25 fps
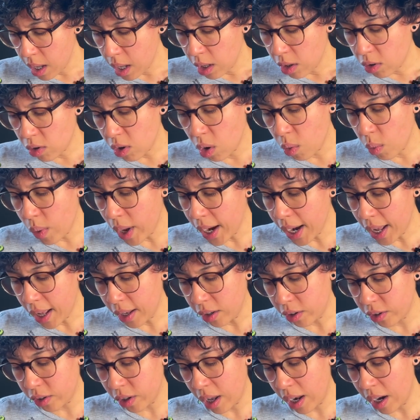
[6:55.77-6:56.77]
So, what
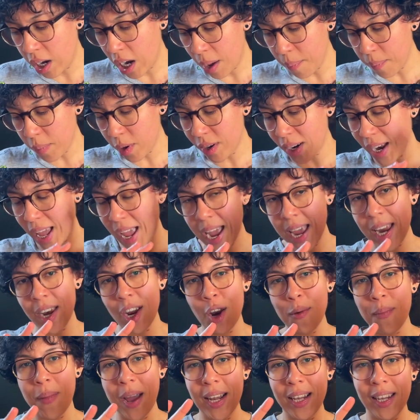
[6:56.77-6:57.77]
else? Uh, number nine
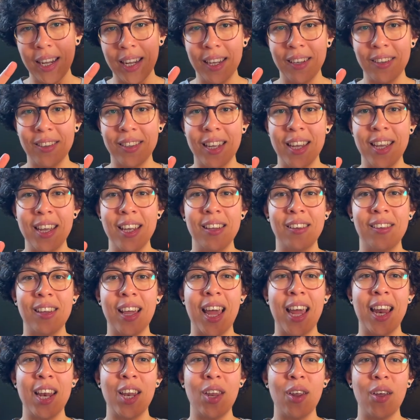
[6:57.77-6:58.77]
on my list is
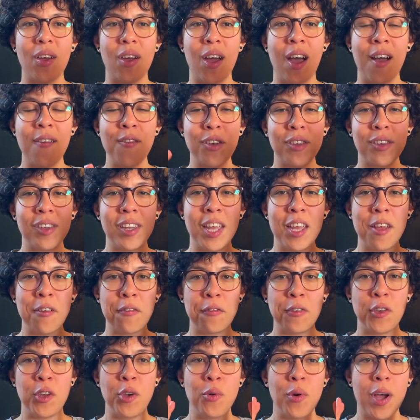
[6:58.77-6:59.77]
that obviously
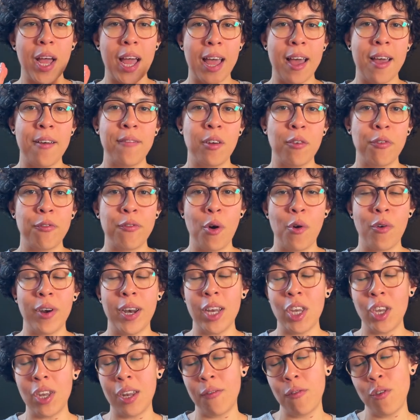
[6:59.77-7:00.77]
if you have a phone
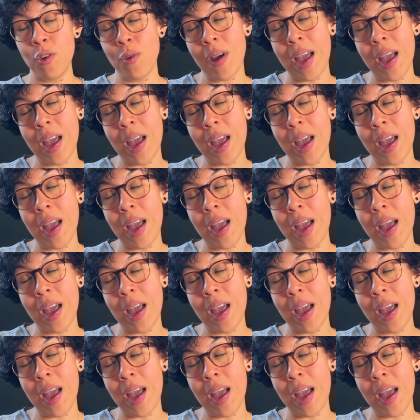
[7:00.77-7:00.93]
and if you